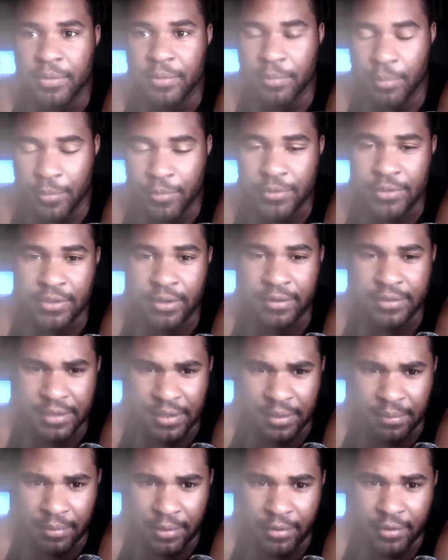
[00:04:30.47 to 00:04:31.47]
The movie starts
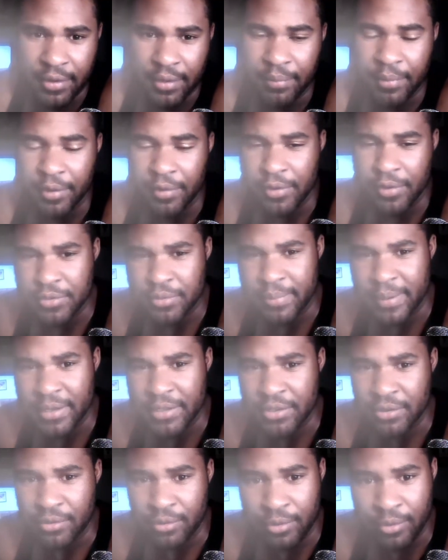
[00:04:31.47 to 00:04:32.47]
in America, but it goes
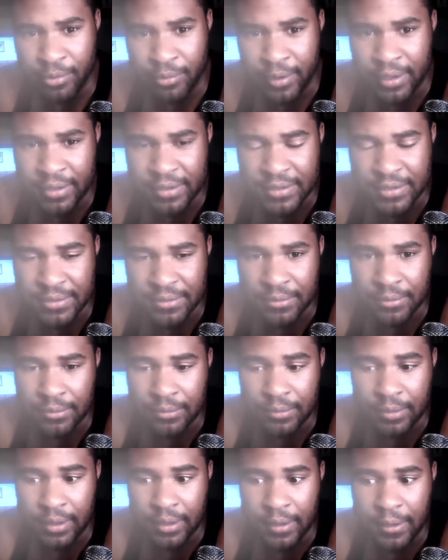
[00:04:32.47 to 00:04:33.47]
back to Korea
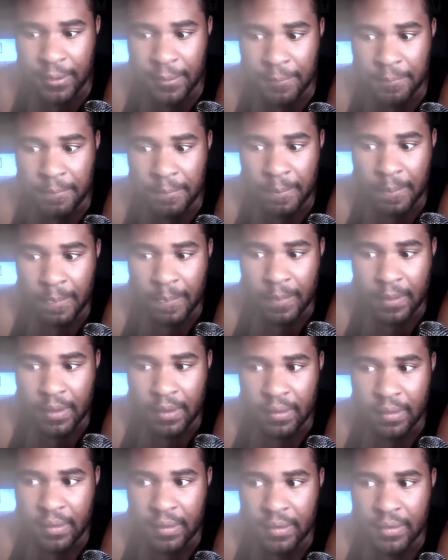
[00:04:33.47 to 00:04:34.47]
to uh,
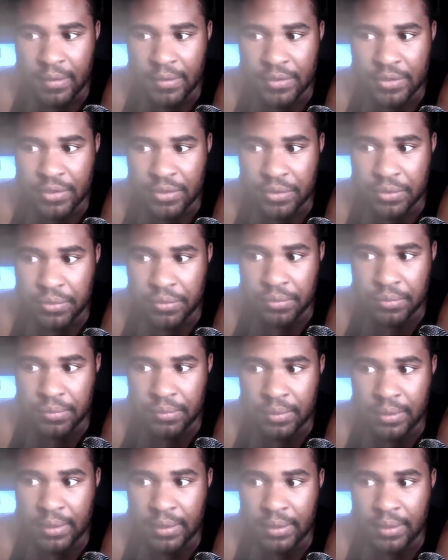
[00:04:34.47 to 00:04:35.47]

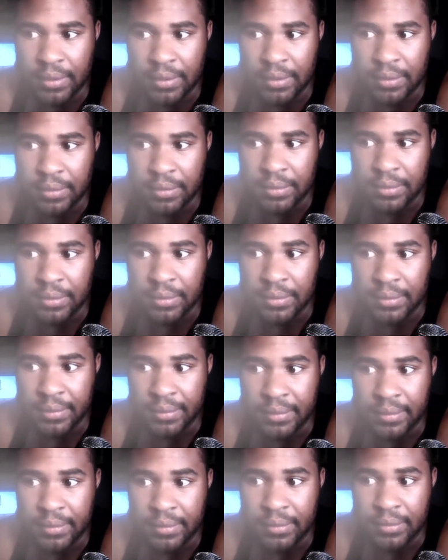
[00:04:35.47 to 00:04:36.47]
to uh,
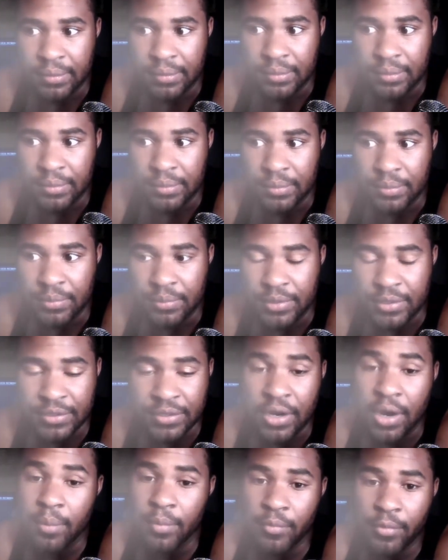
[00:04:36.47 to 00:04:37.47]

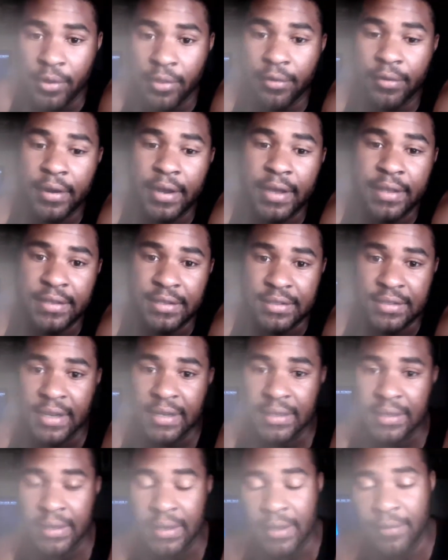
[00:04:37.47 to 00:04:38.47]
determine whether or not to
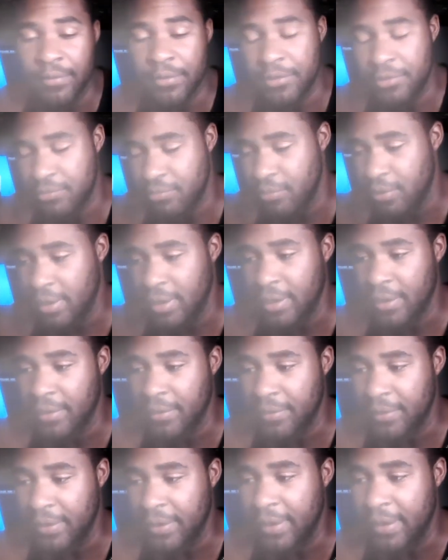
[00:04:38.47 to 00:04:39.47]
take the life of this
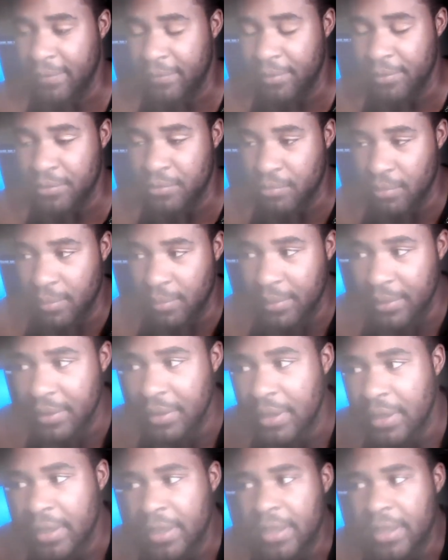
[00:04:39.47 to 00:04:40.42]
uh, the life of this woman